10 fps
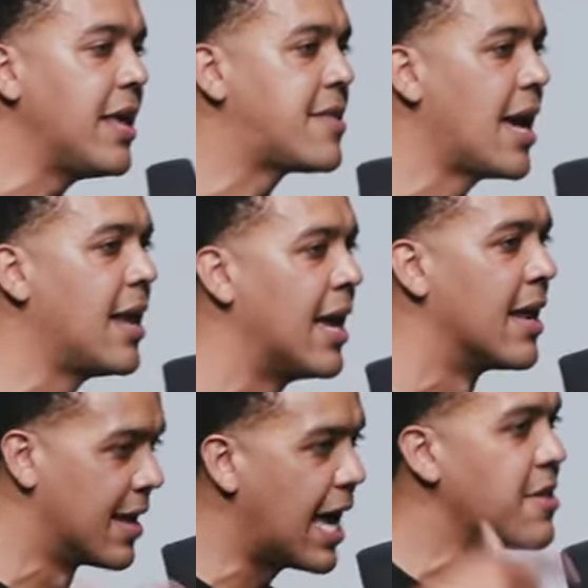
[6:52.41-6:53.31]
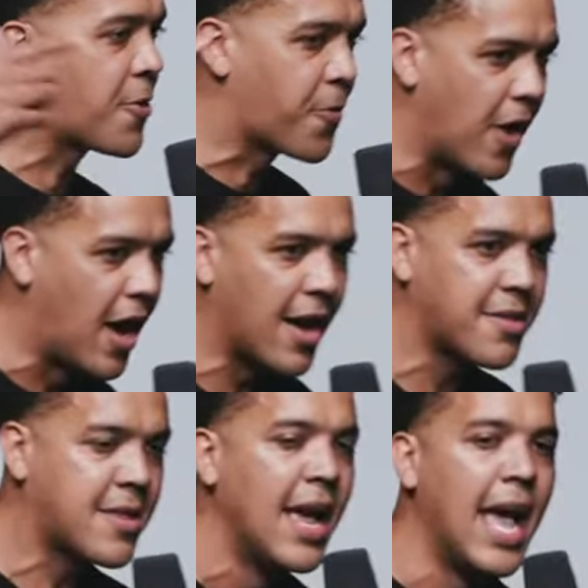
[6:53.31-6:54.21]
he said, let's
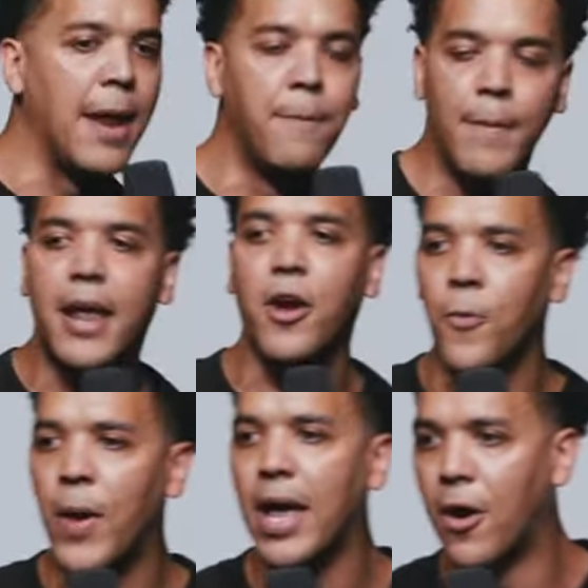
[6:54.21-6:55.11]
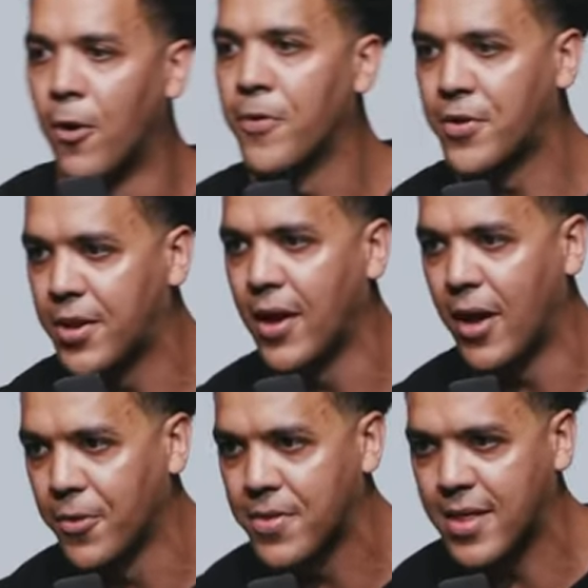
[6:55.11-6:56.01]
cross and make our way over to the
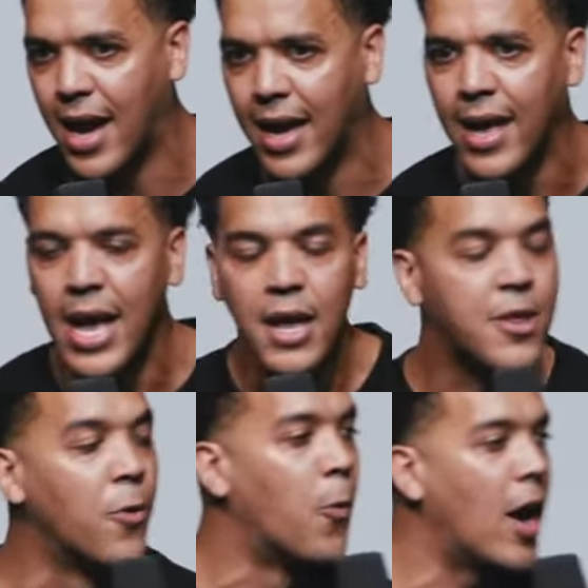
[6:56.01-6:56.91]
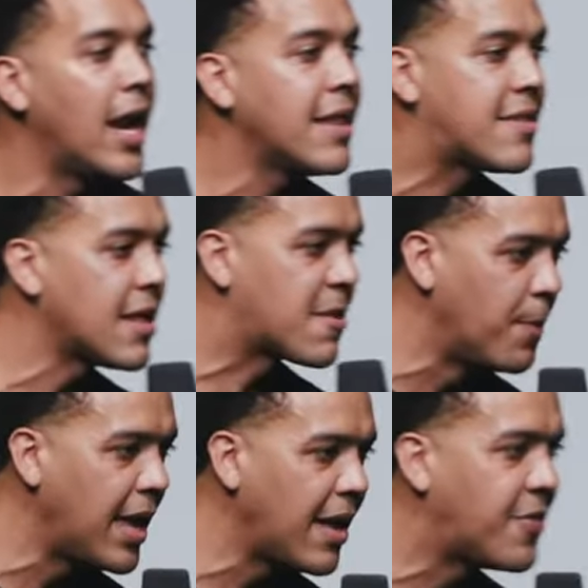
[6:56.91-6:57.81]
other side. So, what does this
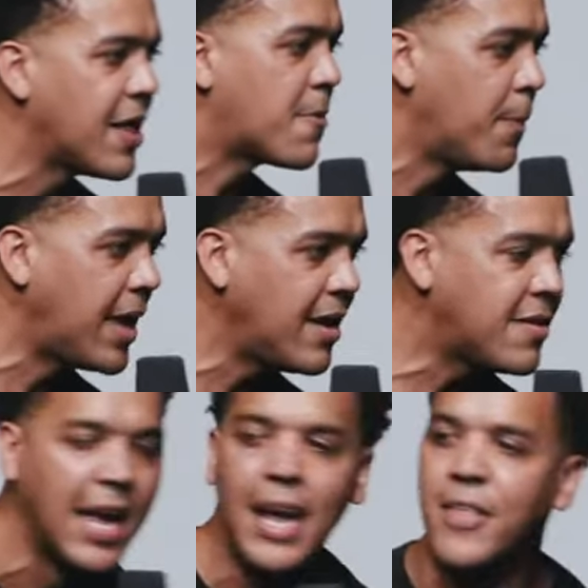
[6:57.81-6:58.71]
mean? This means